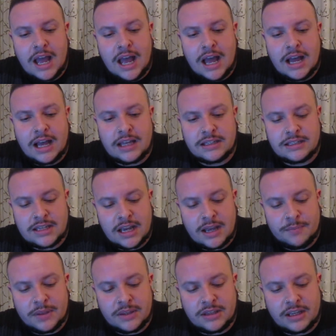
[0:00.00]
And
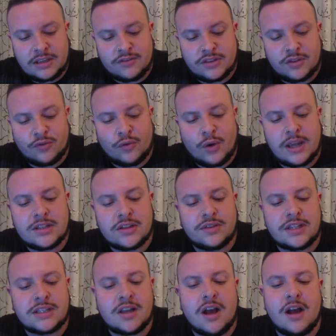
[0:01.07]
the phrase on
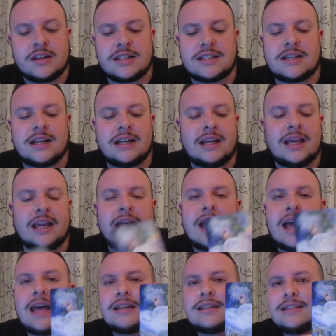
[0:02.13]
this card is clear
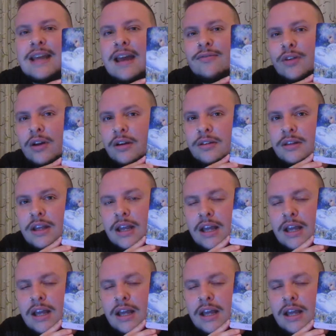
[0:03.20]
endeavour.